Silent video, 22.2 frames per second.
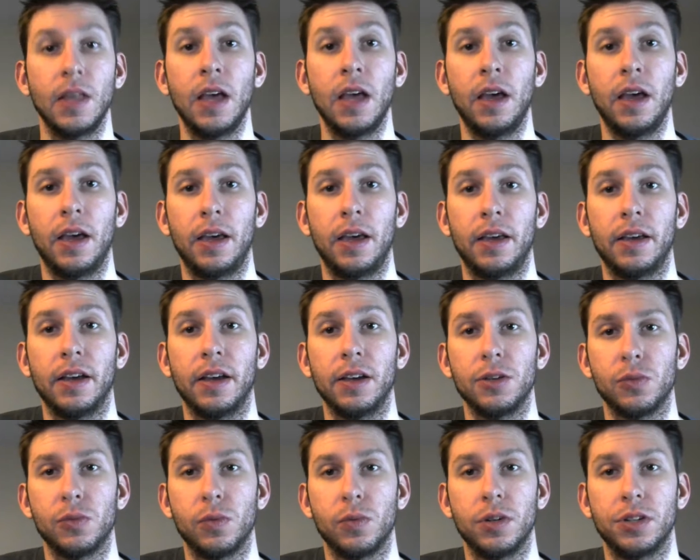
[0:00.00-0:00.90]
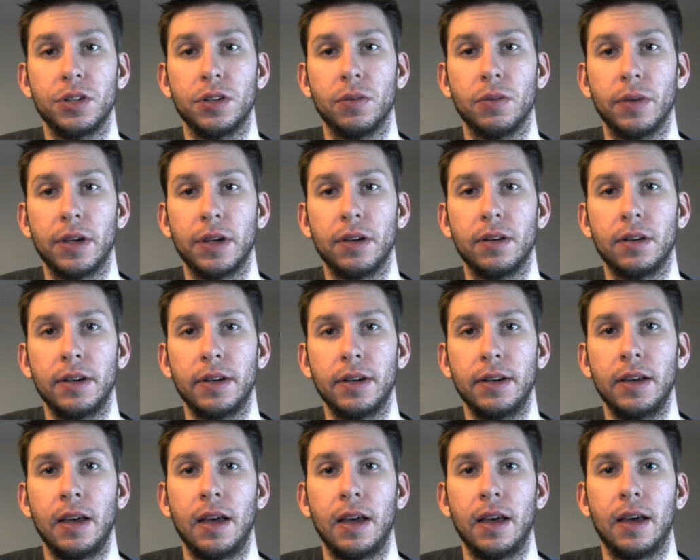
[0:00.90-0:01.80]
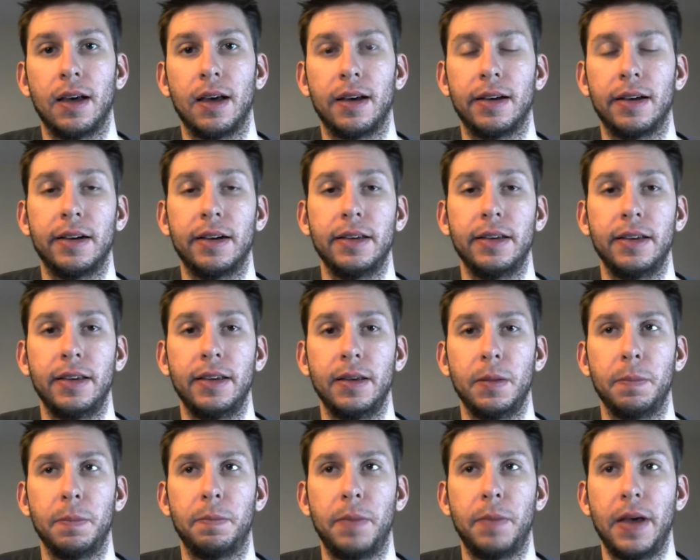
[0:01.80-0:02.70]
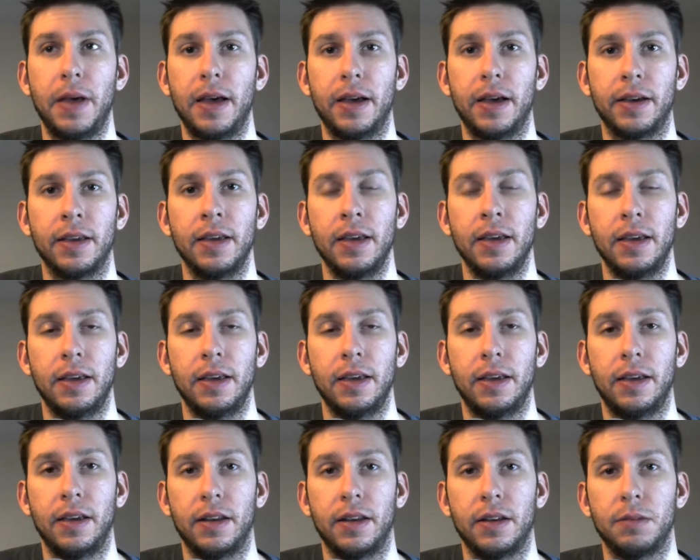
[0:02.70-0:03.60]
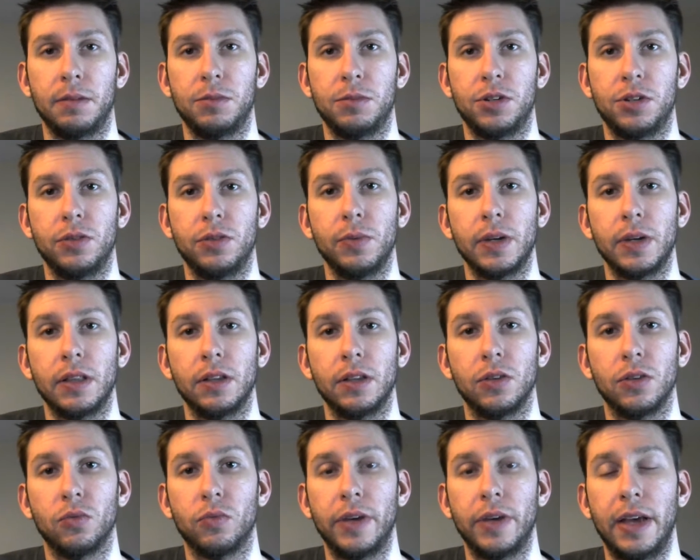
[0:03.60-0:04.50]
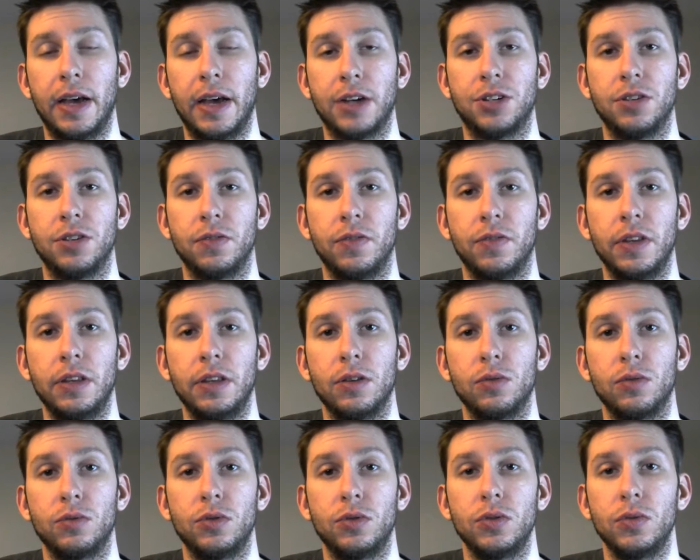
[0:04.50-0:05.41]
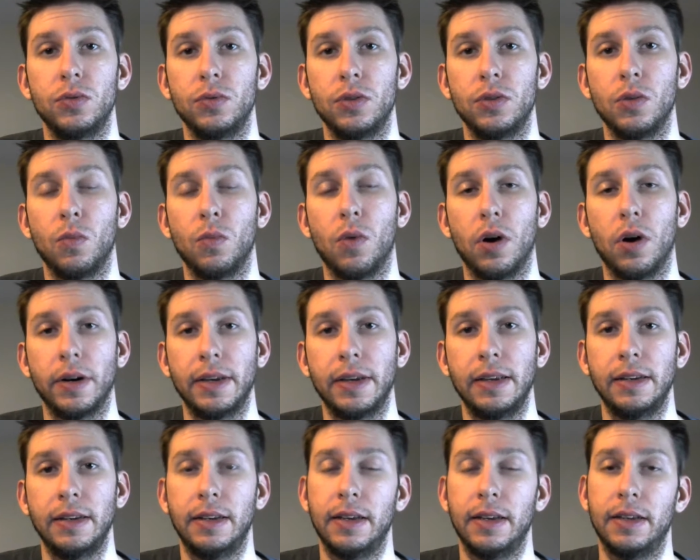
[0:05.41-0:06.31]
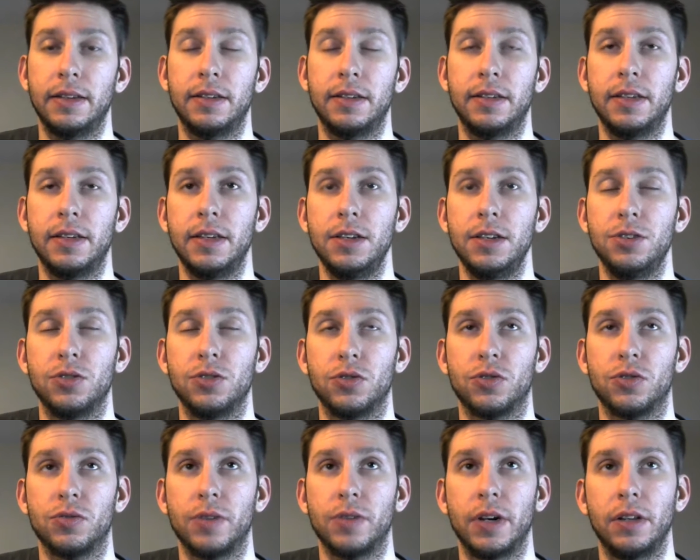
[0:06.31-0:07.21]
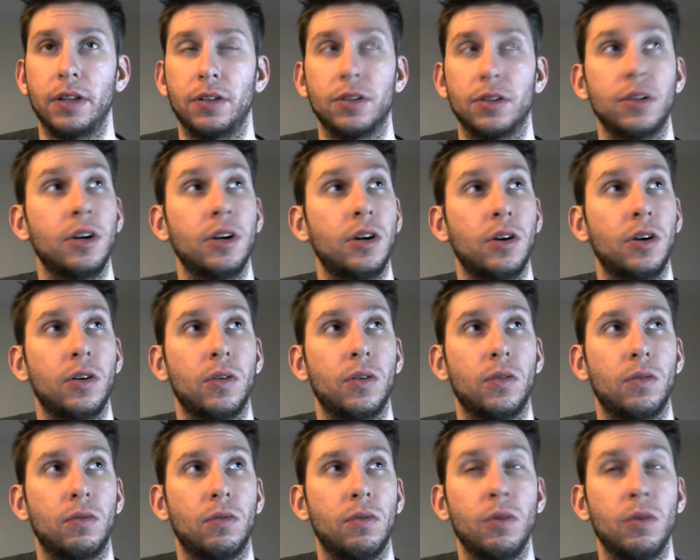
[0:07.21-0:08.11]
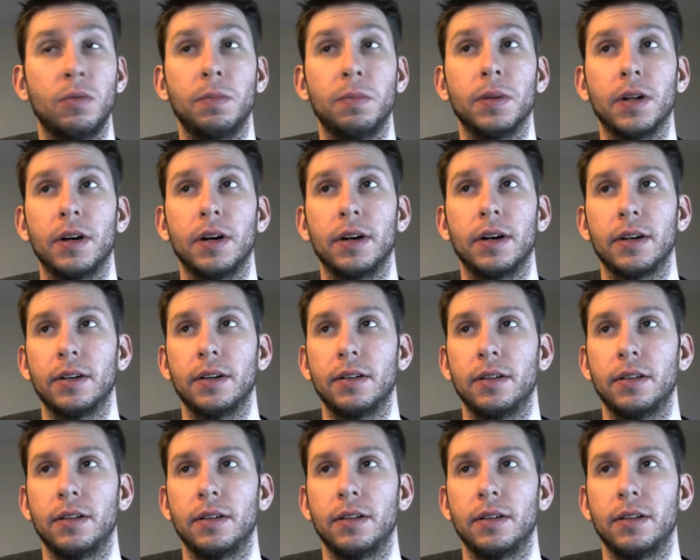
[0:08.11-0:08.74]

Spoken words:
Hey guys, what's going on? I am back and I'm just doing a little reaction video to The Walking Dead's teaser trailer, Roadblock.